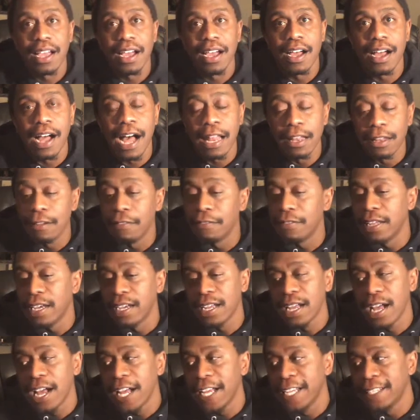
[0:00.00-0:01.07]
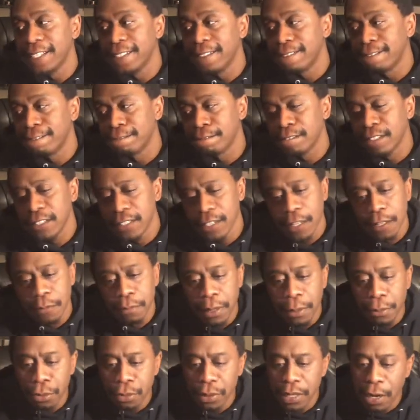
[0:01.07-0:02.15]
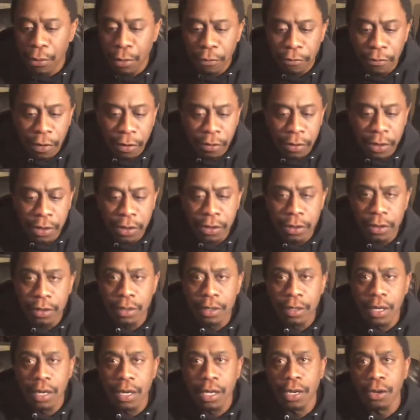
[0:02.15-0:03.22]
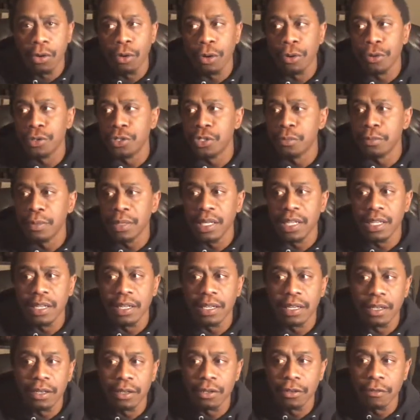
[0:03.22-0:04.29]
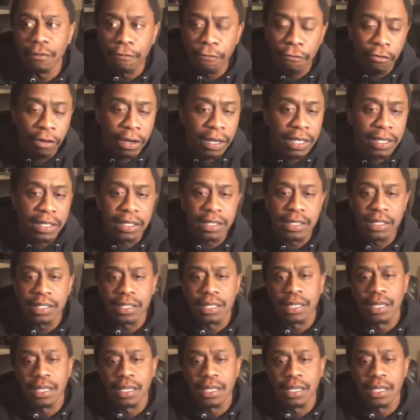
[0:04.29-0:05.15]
I love that guy. There's other people that were very good and loyal to me, good friends.